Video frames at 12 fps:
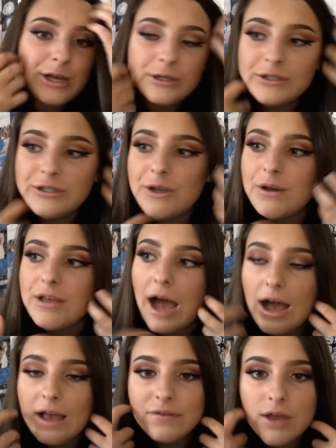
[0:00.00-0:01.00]
So
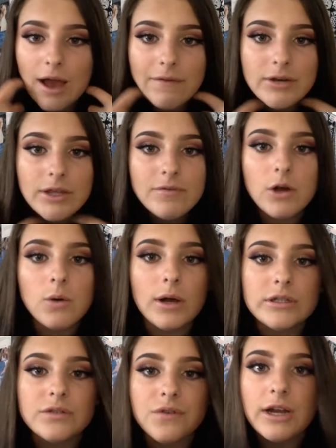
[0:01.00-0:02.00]
yeah, if you have any
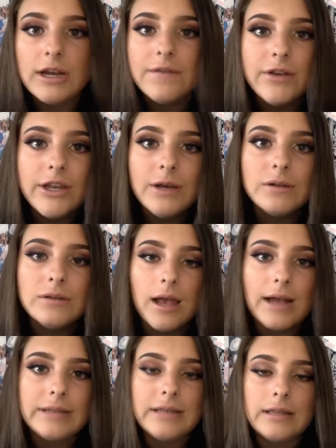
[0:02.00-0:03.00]
requests for any videos,
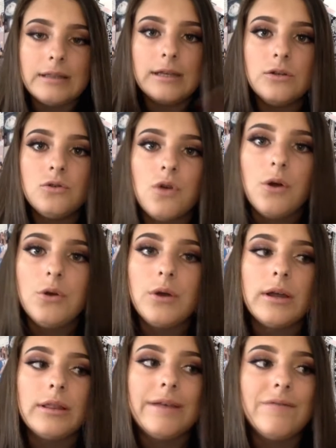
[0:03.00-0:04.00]
like I said in the intro, you
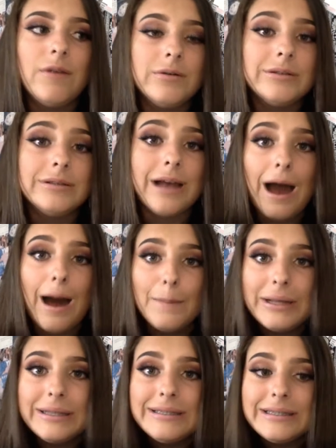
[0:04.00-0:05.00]
can leave those in the
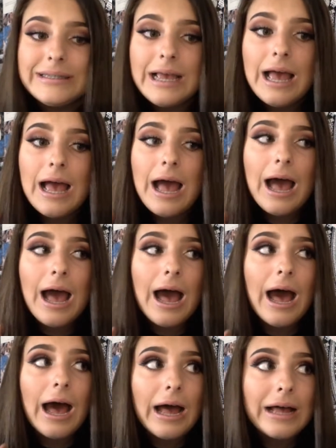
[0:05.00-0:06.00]
comments.
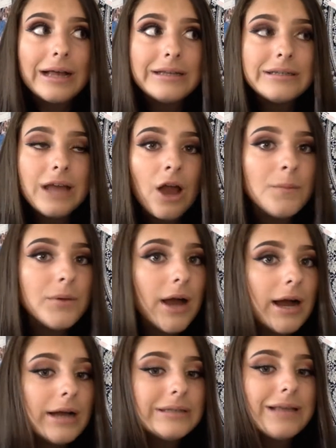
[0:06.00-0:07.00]
And I hope you
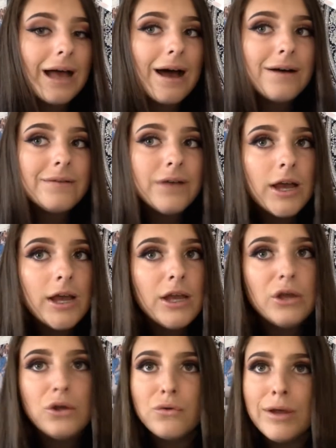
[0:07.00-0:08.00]
guys have a
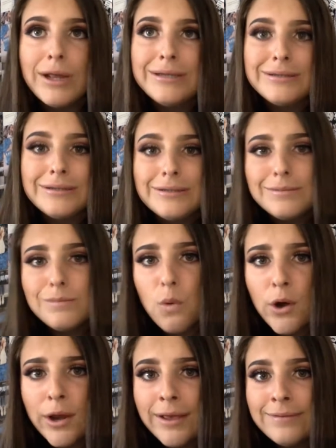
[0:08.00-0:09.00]
great
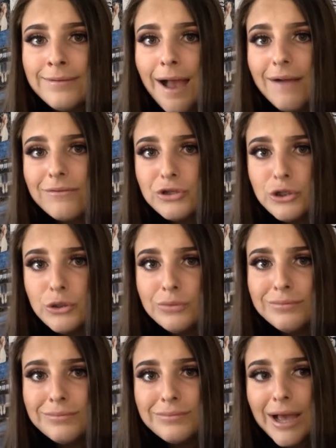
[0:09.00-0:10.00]
morning,
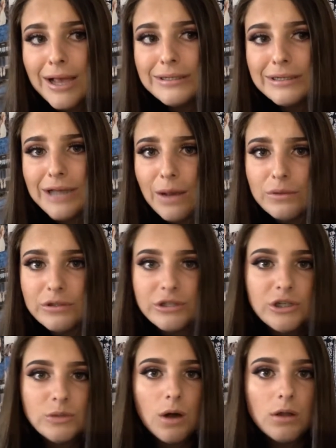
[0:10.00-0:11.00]
afternoon, night, and I will
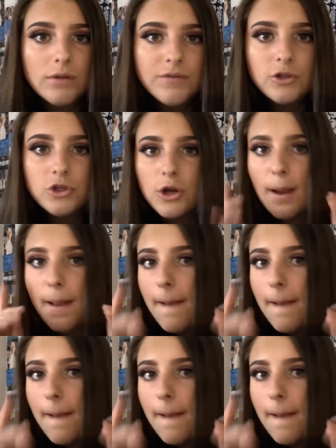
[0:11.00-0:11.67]
see you all in the future.